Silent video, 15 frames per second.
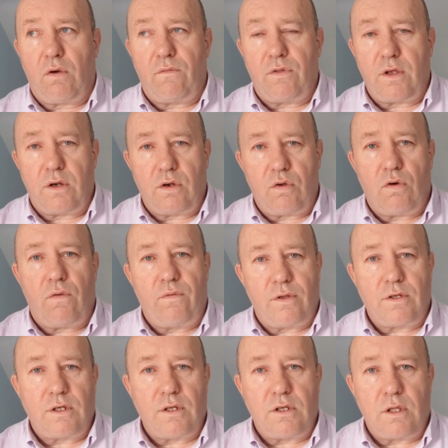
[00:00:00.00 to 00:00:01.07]
of the
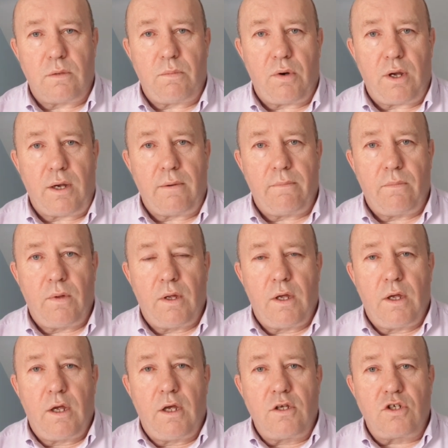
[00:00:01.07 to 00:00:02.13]
endorphins into the brain.
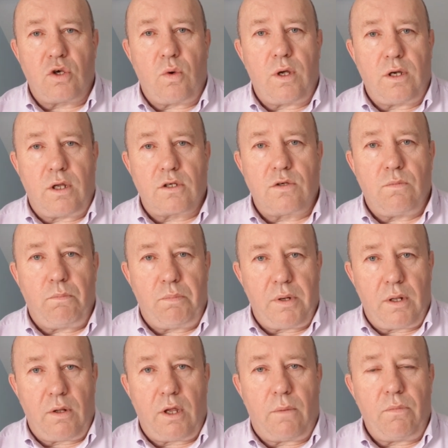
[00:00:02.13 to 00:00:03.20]
So it doesn't
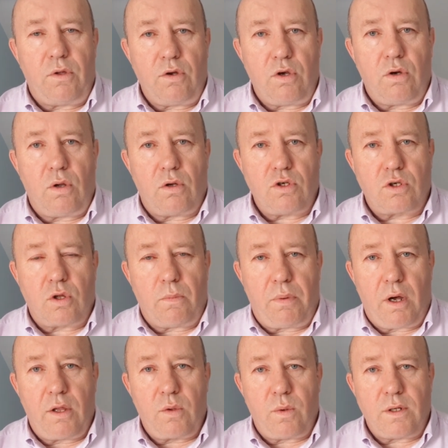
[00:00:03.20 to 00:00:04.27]
build up the neurological
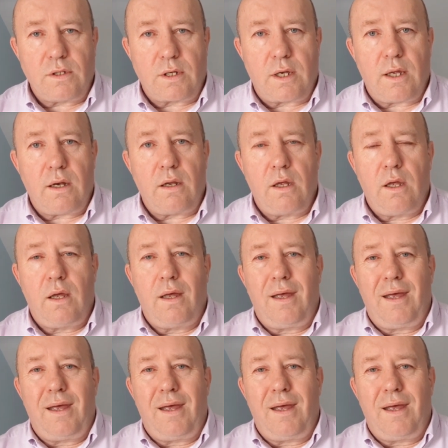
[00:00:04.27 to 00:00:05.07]
pathways again,